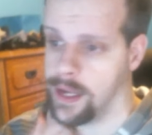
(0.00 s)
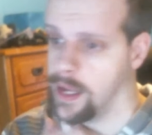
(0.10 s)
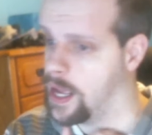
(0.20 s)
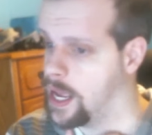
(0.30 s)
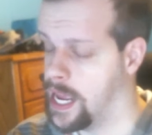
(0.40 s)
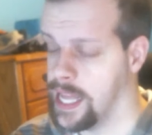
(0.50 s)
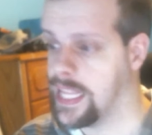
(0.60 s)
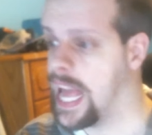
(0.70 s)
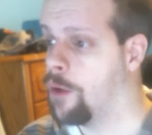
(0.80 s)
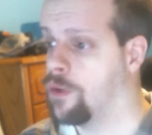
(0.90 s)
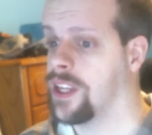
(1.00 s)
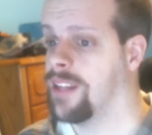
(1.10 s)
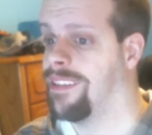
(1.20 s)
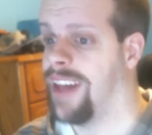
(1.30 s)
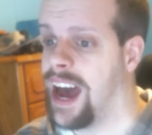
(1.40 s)
and that was a
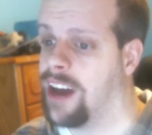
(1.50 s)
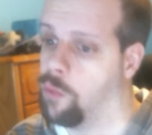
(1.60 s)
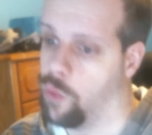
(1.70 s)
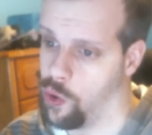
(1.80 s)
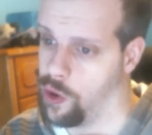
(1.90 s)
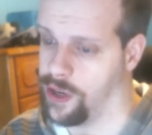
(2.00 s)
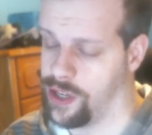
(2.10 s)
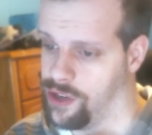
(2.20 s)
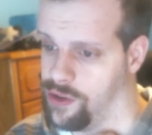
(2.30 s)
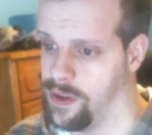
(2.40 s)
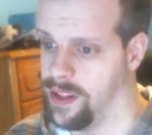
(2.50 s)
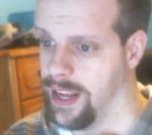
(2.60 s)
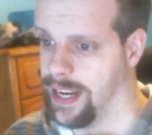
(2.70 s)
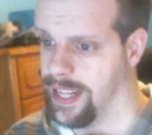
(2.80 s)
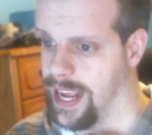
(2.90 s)
lot of work to do it like
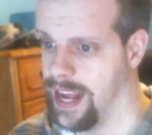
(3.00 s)
that.